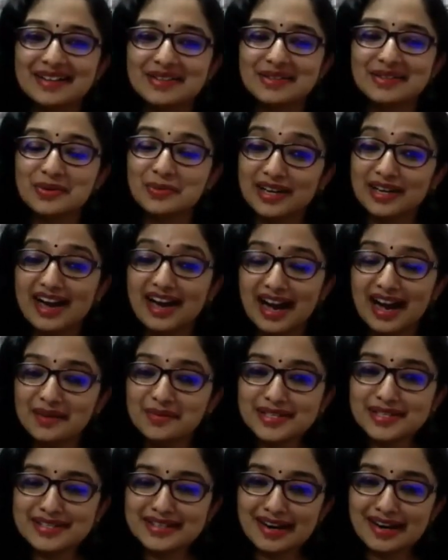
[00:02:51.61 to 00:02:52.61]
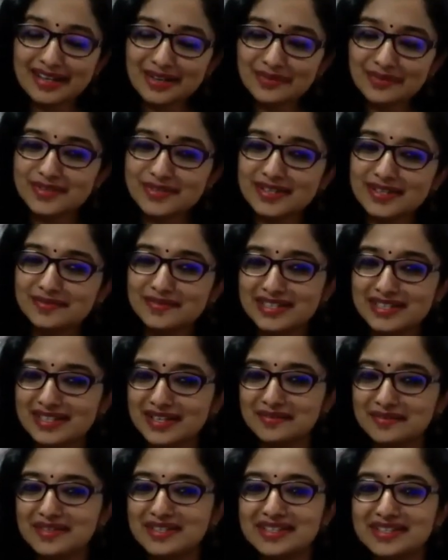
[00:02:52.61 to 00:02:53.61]
So when I was studying for civil
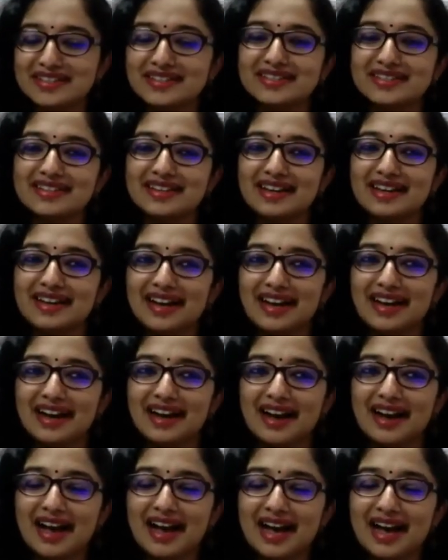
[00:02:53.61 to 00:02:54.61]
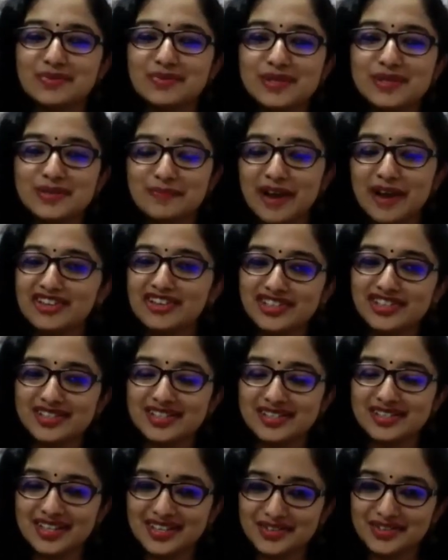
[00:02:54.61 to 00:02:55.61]
services, as was
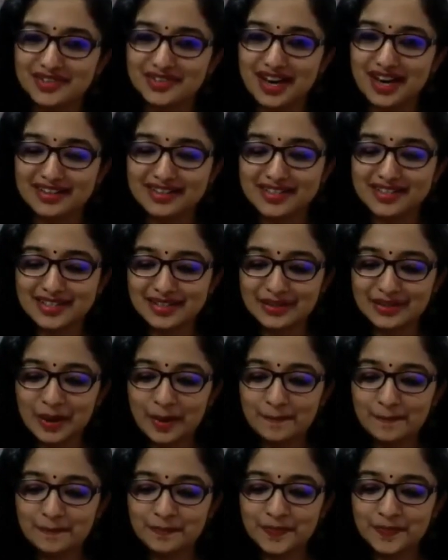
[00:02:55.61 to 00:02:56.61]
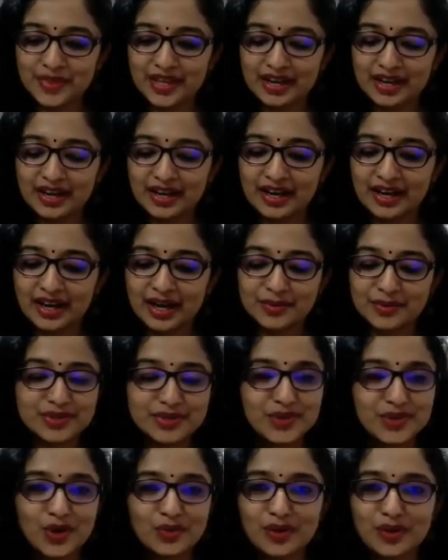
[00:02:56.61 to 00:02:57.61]
mentioned in the introduction, I
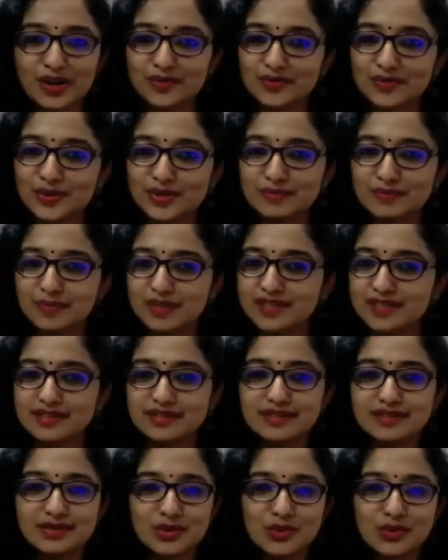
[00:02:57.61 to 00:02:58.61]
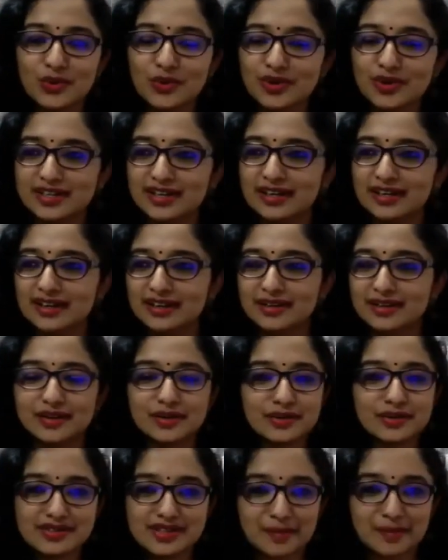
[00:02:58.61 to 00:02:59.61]
was not one of those persons who could,
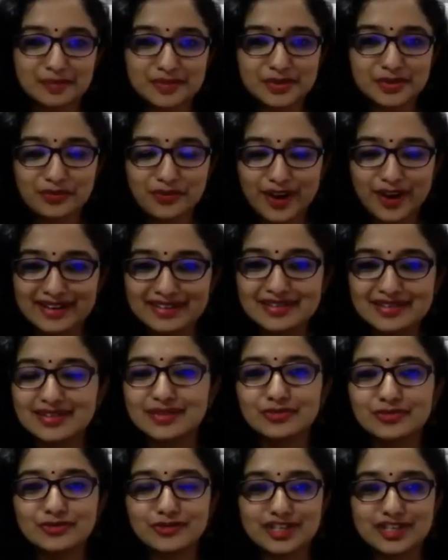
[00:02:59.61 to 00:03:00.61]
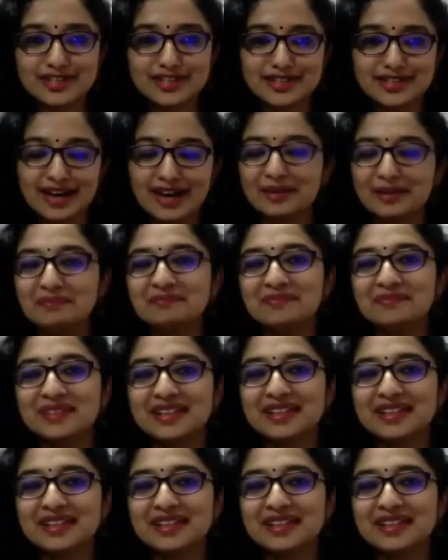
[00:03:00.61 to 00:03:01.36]
jump the fence the first time.